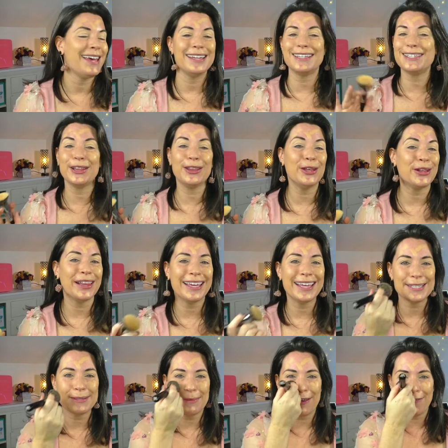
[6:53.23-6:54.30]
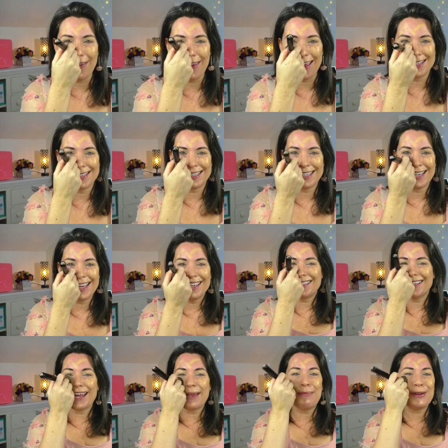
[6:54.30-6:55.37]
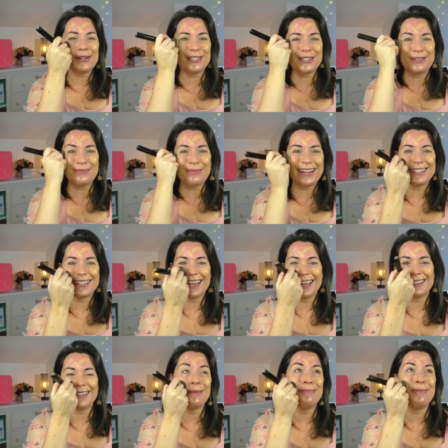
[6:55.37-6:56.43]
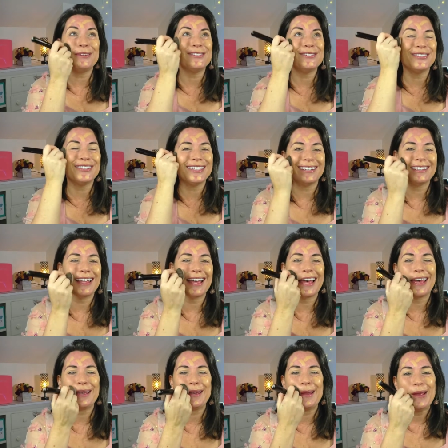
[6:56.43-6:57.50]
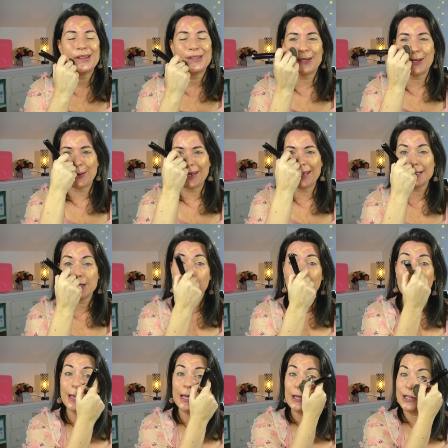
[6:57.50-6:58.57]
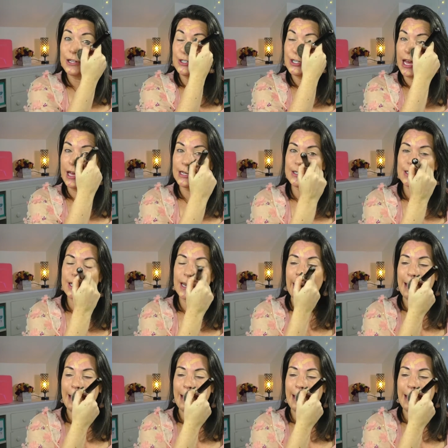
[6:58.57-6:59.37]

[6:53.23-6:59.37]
Does it look like it's my face? Did I put too much on? Did I put too little on? So he's a really good judge.